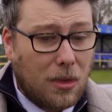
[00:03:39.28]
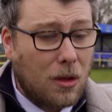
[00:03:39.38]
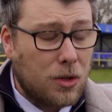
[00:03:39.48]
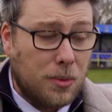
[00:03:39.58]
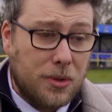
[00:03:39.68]

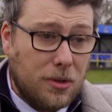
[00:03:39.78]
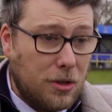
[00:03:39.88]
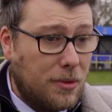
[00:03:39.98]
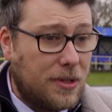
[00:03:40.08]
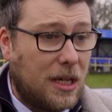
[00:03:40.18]
So as
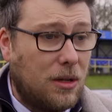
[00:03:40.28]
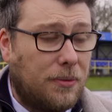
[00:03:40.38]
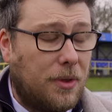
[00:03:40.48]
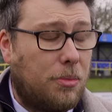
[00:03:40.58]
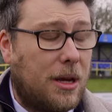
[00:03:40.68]
you'd have seen
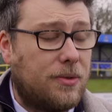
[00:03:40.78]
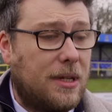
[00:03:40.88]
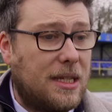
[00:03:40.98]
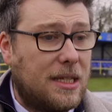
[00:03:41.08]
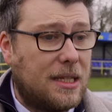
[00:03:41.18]
off of the press
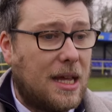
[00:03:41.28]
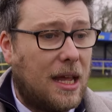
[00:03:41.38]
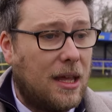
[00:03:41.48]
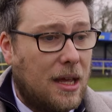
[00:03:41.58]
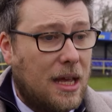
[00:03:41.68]
releases
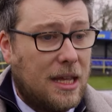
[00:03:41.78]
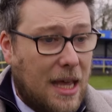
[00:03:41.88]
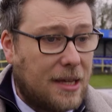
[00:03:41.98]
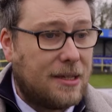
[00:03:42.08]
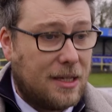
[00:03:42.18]
today,
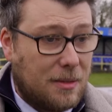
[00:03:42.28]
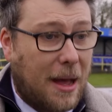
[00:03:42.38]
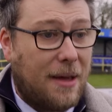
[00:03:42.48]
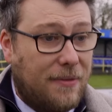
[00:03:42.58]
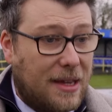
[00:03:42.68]
yes, it's
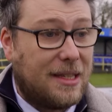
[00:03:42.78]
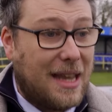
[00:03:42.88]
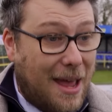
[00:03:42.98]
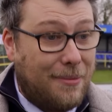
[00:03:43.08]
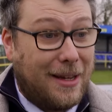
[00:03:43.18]
about investing
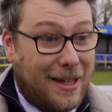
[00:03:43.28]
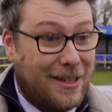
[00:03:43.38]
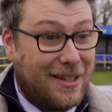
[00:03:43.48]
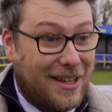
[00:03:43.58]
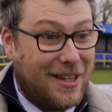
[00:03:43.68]
heavily
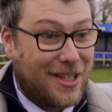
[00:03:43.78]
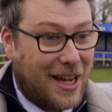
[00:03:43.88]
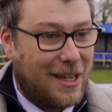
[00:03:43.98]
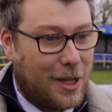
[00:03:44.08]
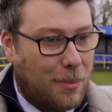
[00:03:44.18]
in the
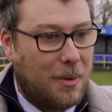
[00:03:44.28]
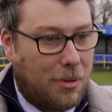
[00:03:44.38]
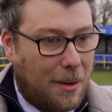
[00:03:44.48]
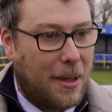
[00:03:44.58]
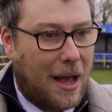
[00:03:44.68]
JD Cymru
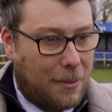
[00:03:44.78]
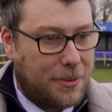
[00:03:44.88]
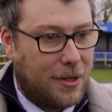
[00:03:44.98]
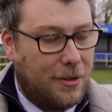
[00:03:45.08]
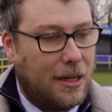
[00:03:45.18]
Premier,
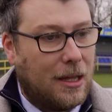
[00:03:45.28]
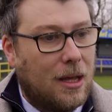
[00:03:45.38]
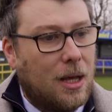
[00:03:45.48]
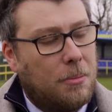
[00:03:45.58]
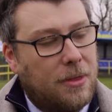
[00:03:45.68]
absolutely.
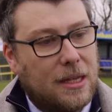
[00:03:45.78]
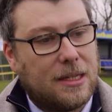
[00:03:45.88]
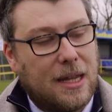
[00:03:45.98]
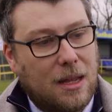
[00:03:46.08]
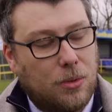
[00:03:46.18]
But this
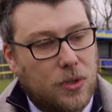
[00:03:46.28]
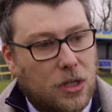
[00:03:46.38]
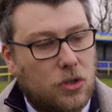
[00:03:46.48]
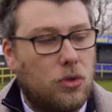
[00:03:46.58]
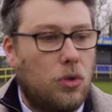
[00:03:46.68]
enables
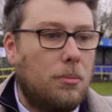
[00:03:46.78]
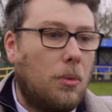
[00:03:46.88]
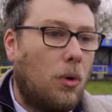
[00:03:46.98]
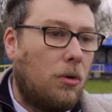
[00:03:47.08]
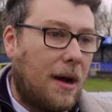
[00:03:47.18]
us to do
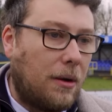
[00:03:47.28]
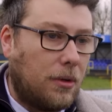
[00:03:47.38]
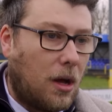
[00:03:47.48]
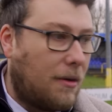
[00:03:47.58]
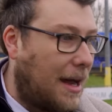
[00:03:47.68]
more
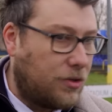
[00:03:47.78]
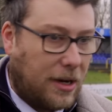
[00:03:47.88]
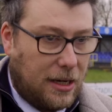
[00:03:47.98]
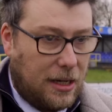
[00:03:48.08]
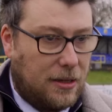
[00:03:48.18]
around our
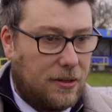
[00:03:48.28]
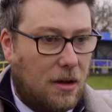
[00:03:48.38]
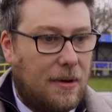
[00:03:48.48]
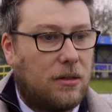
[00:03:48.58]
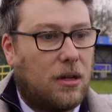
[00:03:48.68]
Adran leagues,
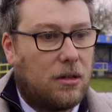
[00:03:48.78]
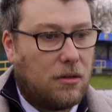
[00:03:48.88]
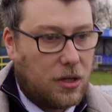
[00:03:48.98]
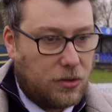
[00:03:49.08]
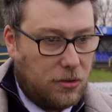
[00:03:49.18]
around our
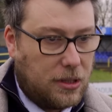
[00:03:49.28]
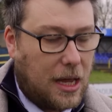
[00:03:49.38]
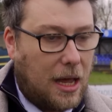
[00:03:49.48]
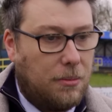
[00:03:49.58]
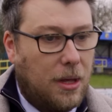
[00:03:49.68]
grassroots
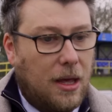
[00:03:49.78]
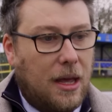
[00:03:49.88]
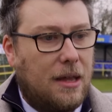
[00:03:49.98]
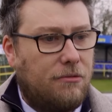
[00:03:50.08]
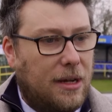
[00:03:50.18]
game.
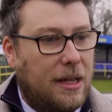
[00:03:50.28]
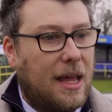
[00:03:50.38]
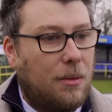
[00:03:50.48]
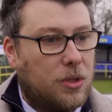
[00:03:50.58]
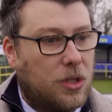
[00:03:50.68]
It really
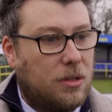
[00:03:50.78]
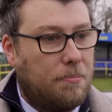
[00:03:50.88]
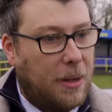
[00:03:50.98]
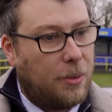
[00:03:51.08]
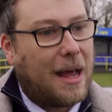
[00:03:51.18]
enables us to
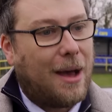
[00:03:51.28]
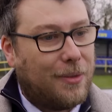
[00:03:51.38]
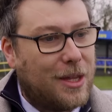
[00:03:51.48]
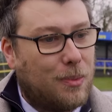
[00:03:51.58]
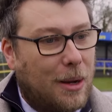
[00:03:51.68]
build out
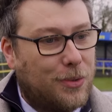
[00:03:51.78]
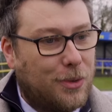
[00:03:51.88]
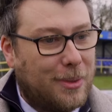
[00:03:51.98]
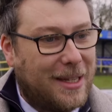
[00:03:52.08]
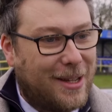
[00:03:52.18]
this Welsh
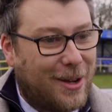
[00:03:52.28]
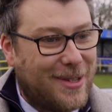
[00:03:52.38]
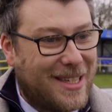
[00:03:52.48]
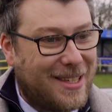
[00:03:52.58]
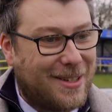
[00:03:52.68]
football
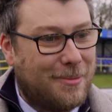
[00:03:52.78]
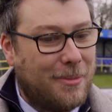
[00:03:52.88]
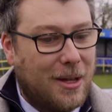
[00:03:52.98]
ecosystem